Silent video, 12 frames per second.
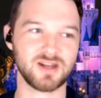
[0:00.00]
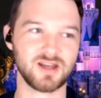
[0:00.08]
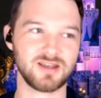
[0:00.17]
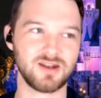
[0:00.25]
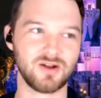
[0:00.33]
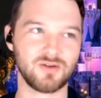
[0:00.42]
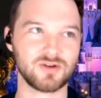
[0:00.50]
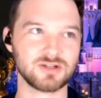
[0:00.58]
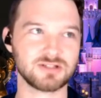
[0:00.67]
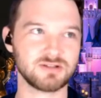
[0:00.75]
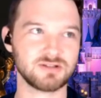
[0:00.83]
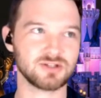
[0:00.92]
it, you know
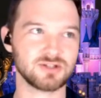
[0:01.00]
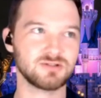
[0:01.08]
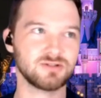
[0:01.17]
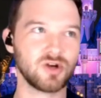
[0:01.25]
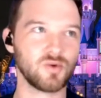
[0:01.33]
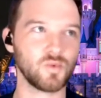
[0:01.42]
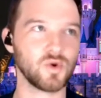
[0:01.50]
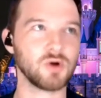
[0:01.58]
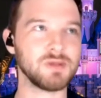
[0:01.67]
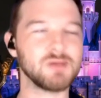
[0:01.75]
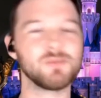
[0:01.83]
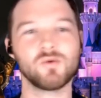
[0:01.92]
there's there's there
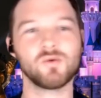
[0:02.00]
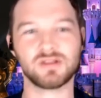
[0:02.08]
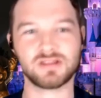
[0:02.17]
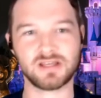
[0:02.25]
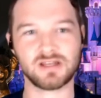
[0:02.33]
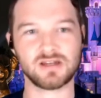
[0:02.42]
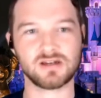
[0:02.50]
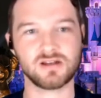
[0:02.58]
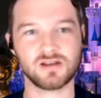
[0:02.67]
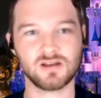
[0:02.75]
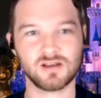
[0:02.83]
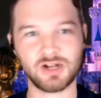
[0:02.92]
were people within
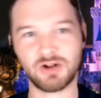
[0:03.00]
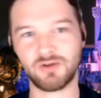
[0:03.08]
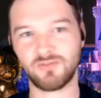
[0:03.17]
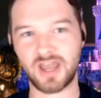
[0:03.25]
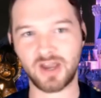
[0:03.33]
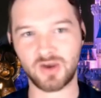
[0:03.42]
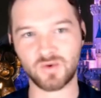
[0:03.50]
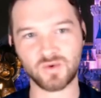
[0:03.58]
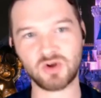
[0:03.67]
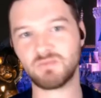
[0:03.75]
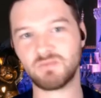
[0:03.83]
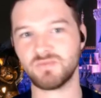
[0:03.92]
you know that
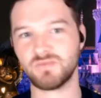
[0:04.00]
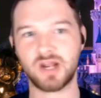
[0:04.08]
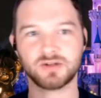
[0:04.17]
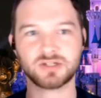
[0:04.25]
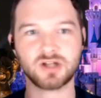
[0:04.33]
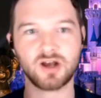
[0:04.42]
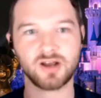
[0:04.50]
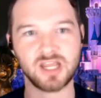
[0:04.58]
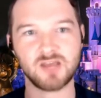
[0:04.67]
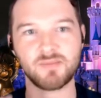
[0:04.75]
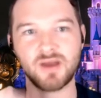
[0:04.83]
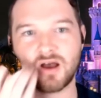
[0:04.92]
group that i was
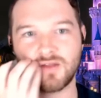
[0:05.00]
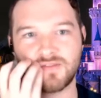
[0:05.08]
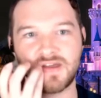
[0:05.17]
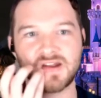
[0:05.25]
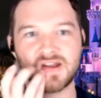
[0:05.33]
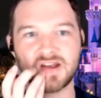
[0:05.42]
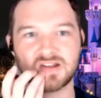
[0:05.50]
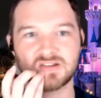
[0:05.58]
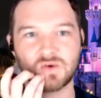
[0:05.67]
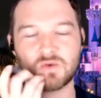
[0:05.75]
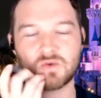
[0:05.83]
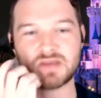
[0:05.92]
talking about that mm-hmm. has
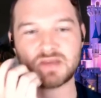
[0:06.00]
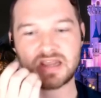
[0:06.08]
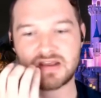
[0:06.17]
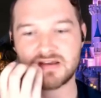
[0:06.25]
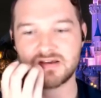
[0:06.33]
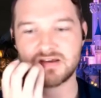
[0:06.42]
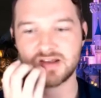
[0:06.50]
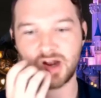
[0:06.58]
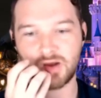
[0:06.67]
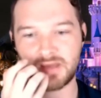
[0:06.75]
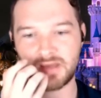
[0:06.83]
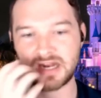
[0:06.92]
told me you
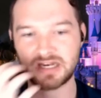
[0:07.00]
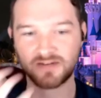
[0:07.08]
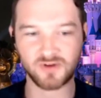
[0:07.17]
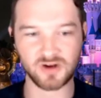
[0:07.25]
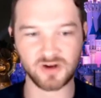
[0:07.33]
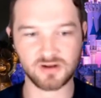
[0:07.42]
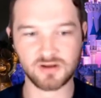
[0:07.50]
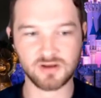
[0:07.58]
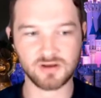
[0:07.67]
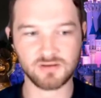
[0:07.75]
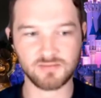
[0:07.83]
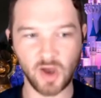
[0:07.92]
know many different
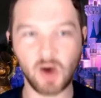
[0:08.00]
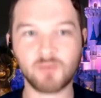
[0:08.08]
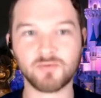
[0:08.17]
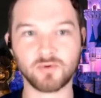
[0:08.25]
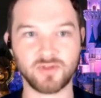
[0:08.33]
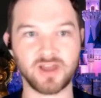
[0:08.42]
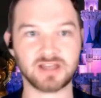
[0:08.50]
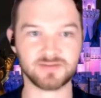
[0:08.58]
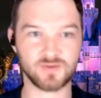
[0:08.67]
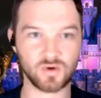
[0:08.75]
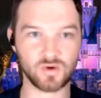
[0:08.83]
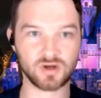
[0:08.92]
helpful things
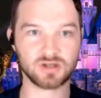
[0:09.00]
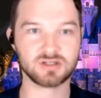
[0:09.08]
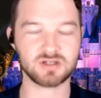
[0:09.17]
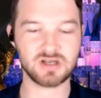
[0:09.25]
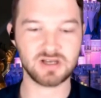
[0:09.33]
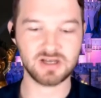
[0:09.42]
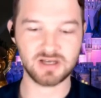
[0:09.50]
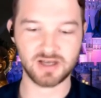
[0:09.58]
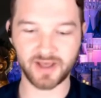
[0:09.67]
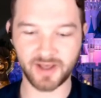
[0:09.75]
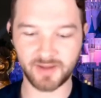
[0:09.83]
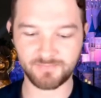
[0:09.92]
of course
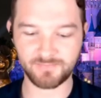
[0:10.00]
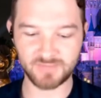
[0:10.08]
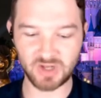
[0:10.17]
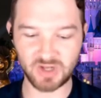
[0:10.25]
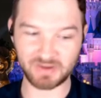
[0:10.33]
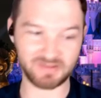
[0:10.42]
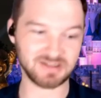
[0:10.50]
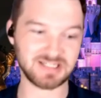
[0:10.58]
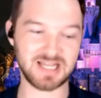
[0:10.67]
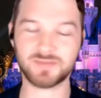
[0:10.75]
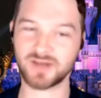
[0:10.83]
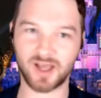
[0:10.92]
um you know but at the
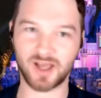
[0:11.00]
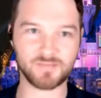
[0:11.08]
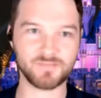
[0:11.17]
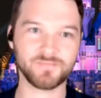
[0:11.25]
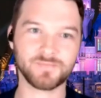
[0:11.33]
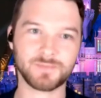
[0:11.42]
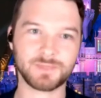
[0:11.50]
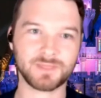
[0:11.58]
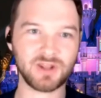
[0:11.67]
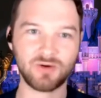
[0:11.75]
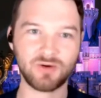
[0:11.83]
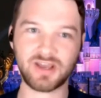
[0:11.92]
same time
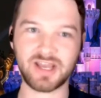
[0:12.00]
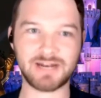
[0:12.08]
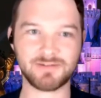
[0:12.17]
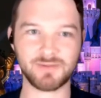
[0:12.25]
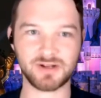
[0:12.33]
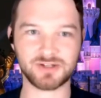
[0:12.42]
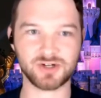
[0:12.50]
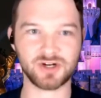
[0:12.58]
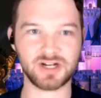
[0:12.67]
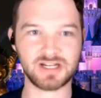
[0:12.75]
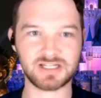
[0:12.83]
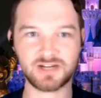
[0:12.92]
you know, again, everybody's
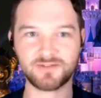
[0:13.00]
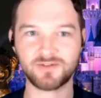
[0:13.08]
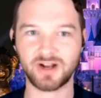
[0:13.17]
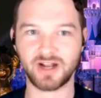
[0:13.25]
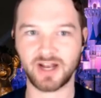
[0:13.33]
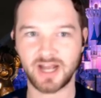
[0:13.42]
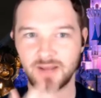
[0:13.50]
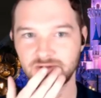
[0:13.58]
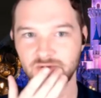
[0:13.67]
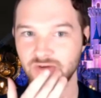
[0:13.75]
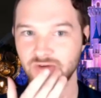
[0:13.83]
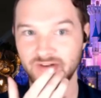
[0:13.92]
journey is different. And I'm
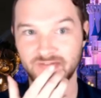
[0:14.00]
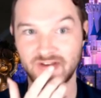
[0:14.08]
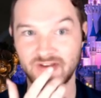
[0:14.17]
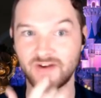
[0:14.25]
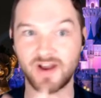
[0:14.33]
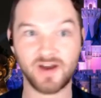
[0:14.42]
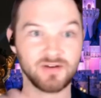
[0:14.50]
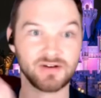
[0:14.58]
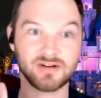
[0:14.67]
still trying to figure out